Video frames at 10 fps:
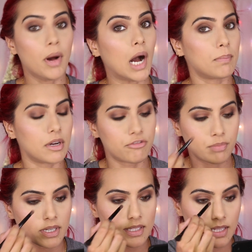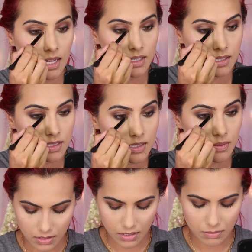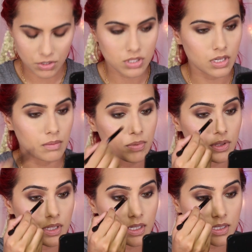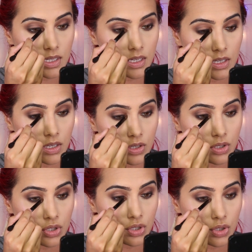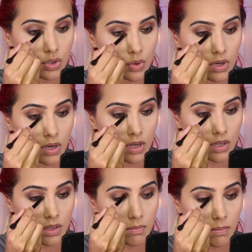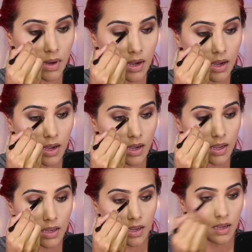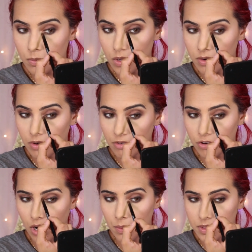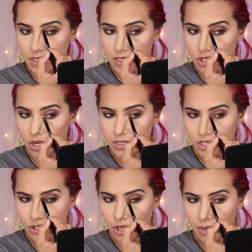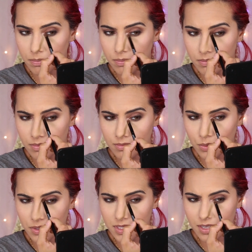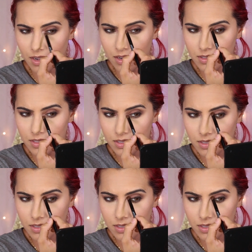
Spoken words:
Pop of Princess, and I'm just going to put this into my, whatever, I forgot what this is called, teardrop, what is it called?